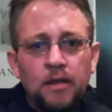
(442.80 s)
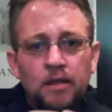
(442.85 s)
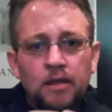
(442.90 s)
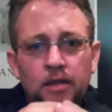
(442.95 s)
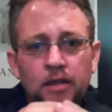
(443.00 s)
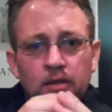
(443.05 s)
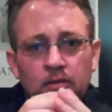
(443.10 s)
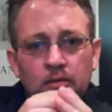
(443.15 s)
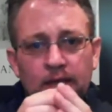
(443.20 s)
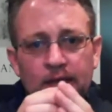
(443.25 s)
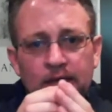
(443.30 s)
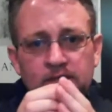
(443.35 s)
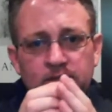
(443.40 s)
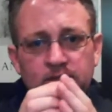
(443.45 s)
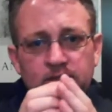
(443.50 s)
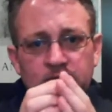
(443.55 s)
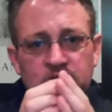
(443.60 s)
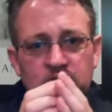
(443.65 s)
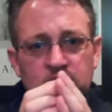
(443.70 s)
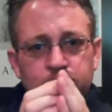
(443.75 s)
it'll
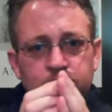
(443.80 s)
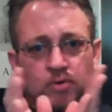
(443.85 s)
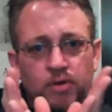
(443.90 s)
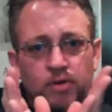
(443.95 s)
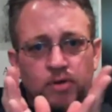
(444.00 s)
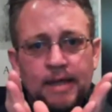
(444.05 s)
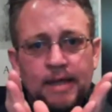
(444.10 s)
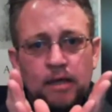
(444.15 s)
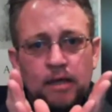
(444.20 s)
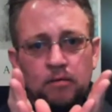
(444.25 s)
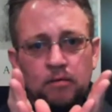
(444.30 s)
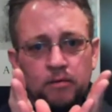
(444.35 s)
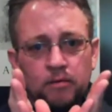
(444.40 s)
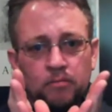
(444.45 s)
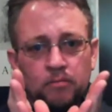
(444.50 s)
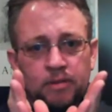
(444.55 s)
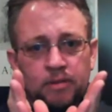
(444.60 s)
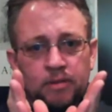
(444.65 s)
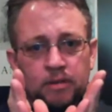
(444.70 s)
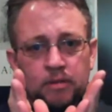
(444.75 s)
actually spring out a
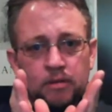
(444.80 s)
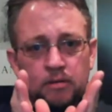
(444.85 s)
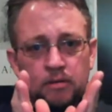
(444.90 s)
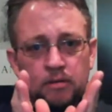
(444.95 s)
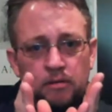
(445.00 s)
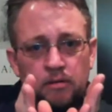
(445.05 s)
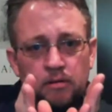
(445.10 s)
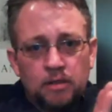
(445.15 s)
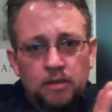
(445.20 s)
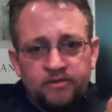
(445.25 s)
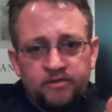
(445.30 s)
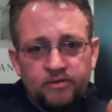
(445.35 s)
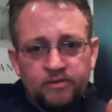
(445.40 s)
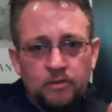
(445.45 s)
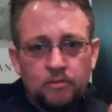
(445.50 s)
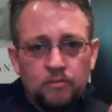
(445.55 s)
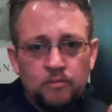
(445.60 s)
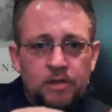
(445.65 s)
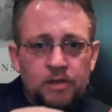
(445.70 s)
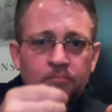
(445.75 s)
little bit, and so
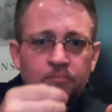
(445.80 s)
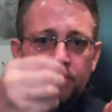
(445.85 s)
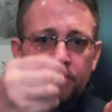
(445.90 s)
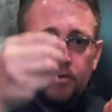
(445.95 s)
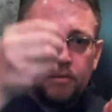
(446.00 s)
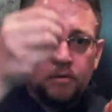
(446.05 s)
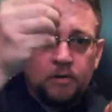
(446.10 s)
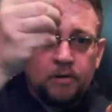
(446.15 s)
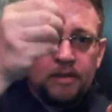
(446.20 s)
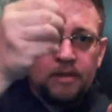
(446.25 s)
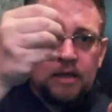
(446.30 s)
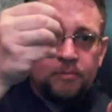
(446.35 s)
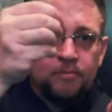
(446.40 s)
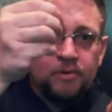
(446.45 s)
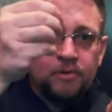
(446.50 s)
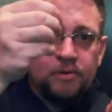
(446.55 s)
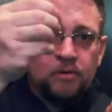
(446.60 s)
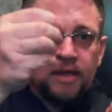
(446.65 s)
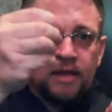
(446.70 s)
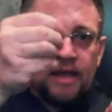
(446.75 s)
that when you pull it up,
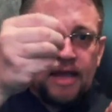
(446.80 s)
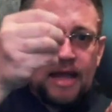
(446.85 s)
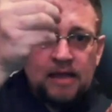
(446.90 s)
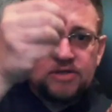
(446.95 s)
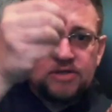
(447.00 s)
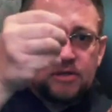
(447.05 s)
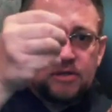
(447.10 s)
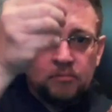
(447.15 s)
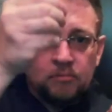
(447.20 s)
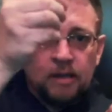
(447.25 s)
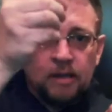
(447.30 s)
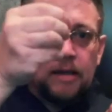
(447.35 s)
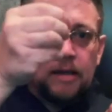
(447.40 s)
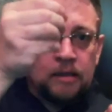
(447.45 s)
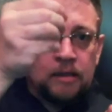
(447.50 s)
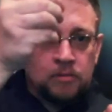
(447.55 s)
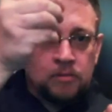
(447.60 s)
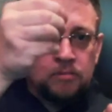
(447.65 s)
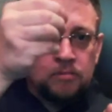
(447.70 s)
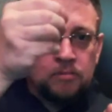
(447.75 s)
it'll catch the
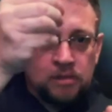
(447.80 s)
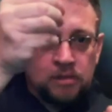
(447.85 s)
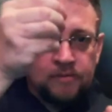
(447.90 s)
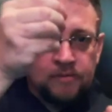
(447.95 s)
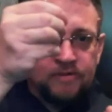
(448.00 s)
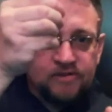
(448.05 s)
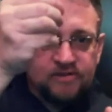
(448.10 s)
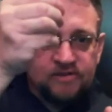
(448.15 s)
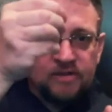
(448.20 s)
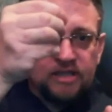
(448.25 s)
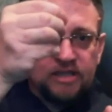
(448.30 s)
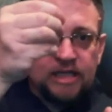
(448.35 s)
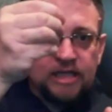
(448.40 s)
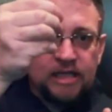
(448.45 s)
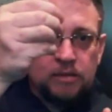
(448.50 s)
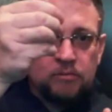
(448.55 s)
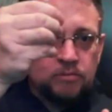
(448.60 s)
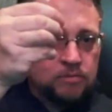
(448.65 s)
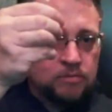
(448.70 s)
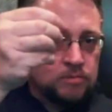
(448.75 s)
bottom of the
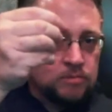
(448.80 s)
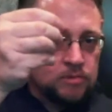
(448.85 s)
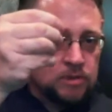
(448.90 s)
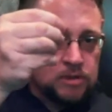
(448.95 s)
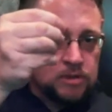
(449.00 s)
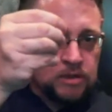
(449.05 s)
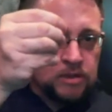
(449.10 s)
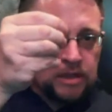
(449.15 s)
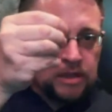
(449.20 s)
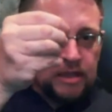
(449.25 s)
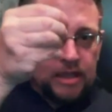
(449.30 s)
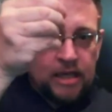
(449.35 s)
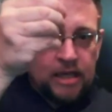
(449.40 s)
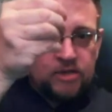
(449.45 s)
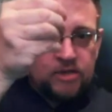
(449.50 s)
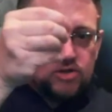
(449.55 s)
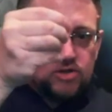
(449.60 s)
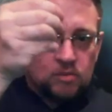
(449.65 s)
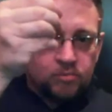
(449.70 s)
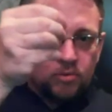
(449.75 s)
slab. And
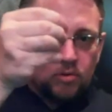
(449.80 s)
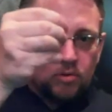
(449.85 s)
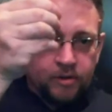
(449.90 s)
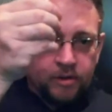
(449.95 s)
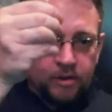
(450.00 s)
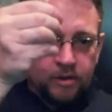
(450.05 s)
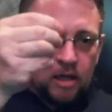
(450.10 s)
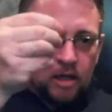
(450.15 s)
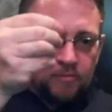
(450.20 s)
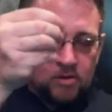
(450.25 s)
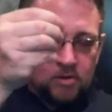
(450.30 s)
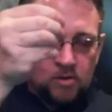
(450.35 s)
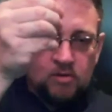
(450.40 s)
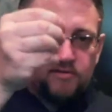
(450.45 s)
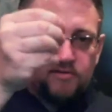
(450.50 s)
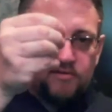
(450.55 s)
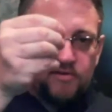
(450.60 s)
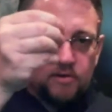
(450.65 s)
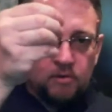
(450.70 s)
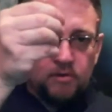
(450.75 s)
as you're pulling up, you
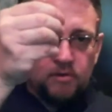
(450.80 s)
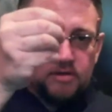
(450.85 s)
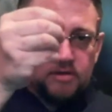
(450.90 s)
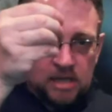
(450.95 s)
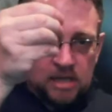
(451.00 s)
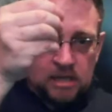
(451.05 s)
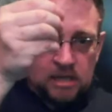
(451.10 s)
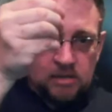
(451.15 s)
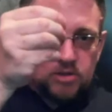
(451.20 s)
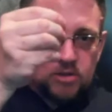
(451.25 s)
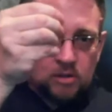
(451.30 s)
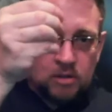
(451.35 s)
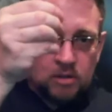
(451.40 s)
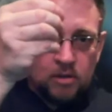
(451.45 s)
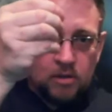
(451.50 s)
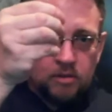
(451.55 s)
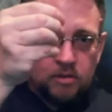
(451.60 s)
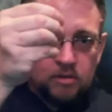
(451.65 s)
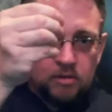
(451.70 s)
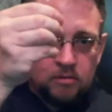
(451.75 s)
can feel the tension
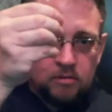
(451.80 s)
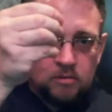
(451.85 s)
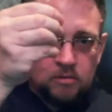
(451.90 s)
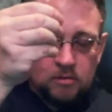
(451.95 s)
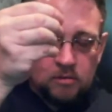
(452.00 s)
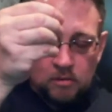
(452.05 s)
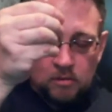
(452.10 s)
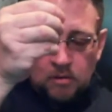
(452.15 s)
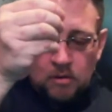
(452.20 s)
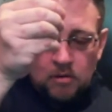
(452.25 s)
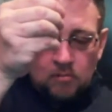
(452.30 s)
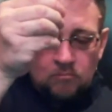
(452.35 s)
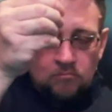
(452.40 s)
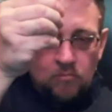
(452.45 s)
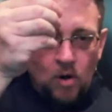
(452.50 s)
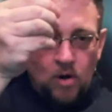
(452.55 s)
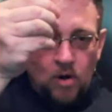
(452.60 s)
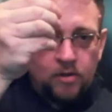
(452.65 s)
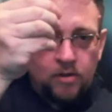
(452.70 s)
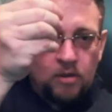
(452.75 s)
on it,
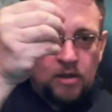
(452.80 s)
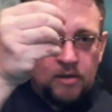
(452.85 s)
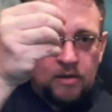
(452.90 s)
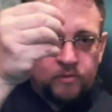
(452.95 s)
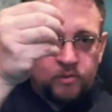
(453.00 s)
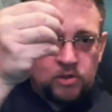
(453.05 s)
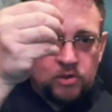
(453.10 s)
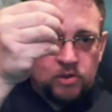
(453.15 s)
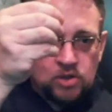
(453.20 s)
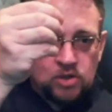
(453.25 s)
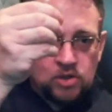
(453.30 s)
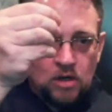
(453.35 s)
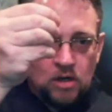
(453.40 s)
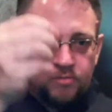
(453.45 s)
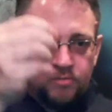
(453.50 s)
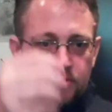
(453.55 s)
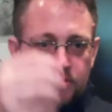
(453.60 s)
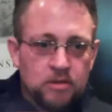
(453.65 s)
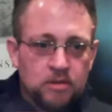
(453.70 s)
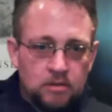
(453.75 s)
mark it off with a
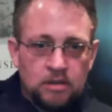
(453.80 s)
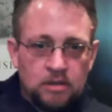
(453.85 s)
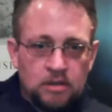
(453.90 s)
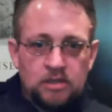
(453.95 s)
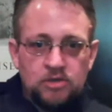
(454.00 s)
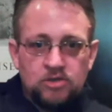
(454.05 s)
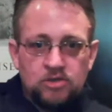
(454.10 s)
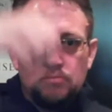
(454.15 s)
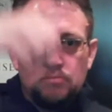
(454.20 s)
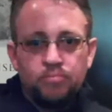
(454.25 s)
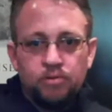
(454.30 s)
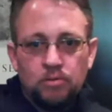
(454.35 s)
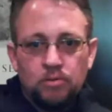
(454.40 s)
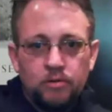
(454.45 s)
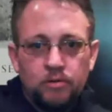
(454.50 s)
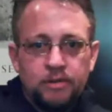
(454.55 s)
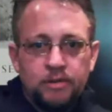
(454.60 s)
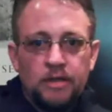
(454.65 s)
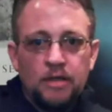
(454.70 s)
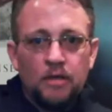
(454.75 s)
Sharpie, and then as you
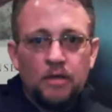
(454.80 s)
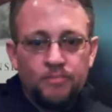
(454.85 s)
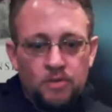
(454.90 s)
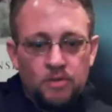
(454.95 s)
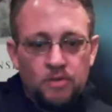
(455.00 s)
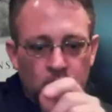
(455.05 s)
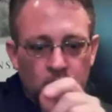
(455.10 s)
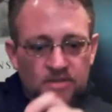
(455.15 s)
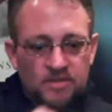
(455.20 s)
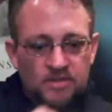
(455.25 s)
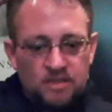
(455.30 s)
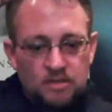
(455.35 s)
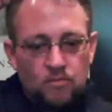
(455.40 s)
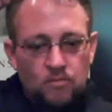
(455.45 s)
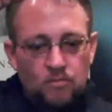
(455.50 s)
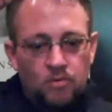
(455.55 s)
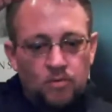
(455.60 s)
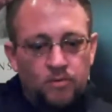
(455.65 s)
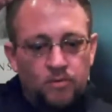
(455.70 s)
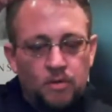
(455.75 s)
pull it up, you can see
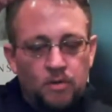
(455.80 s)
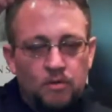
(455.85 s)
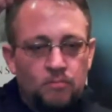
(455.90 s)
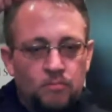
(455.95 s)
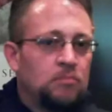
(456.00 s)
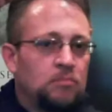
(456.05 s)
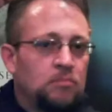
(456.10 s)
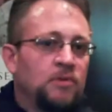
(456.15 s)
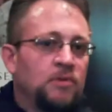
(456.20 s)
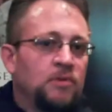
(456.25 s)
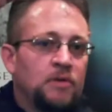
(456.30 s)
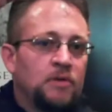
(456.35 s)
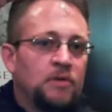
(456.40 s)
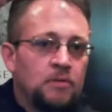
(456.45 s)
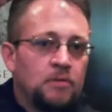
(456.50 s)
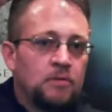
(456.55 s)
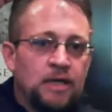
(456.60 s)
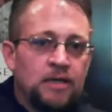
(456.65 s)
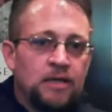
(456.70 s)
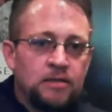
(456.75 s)
where the
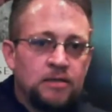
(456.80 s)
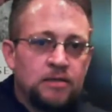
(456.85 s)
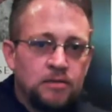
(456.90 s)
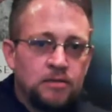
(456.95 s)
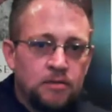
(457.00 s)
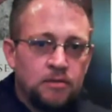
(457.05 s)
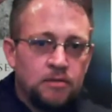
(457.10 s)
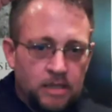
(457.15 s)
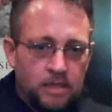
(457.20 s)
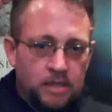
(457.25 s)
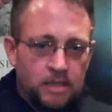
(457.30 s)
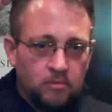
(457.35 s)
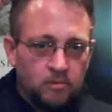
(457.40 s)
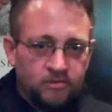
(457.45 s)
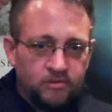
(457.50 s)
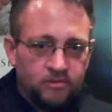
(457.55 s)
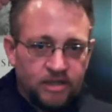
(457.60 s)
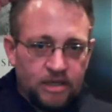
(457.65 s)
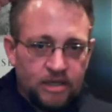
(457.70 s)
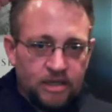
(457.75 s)
90-degree angle
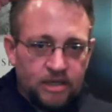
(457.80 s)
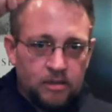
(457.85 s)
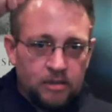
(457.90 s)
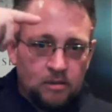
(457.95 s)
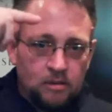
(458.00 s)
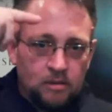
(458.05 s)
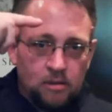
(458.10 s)
is at,